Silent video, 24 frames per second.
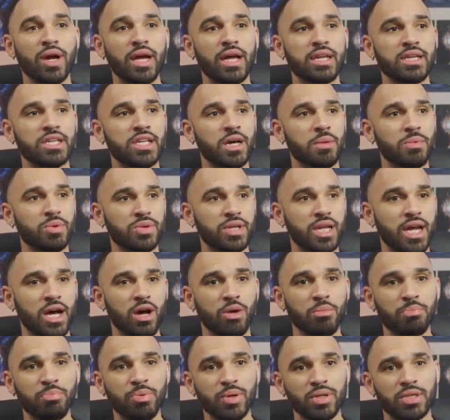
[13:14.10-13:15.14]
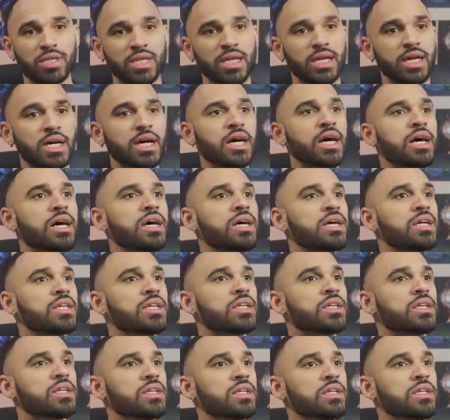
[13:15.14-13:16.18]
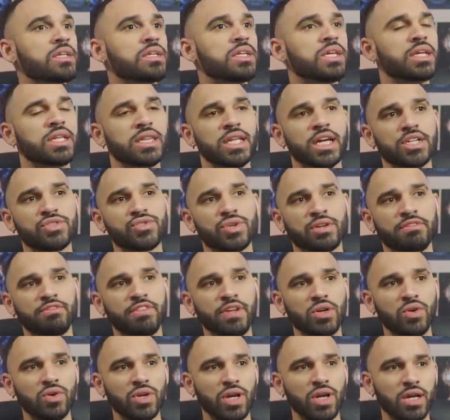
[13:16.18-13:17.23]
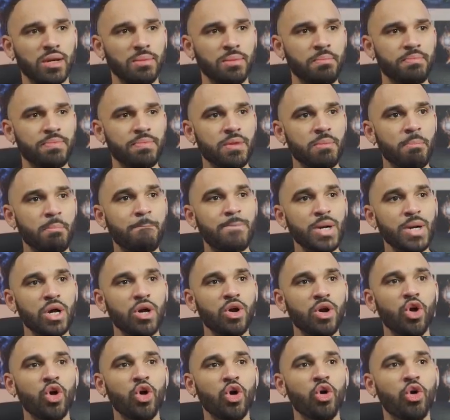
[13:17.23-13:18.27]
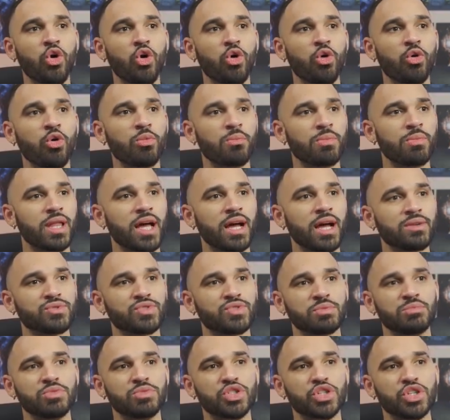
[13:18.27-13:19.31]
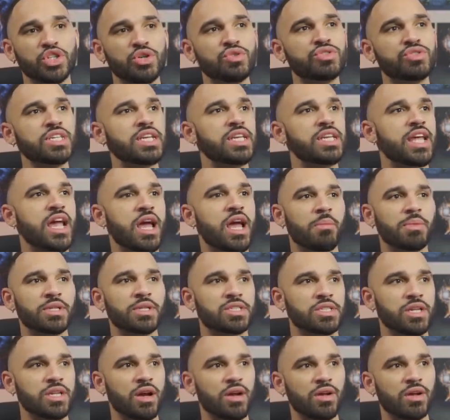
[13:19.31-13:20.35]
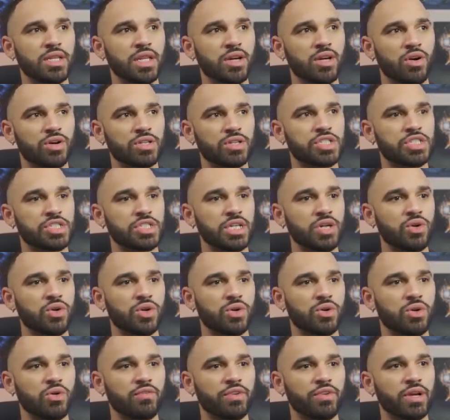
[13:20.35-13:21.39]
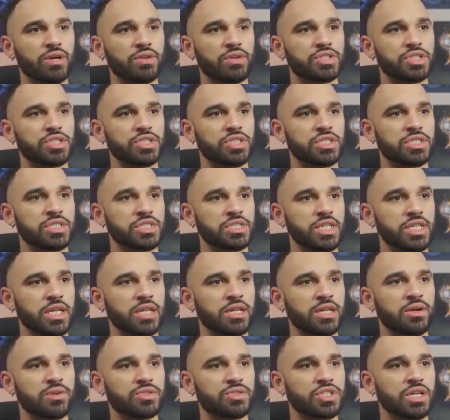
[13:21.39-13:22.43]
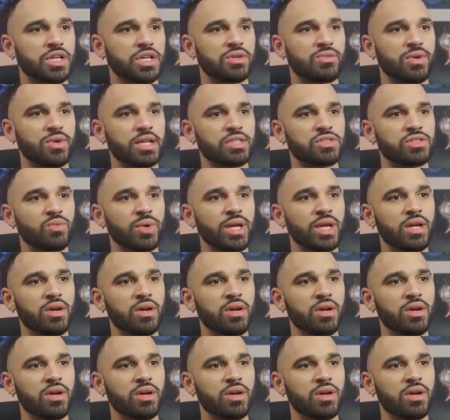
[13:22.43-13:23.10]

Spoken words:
ahead and double down, put the electric field on him. Boom, that was some juicy damage there. And then our shielder over here, she's just sitting there chilling, right? So we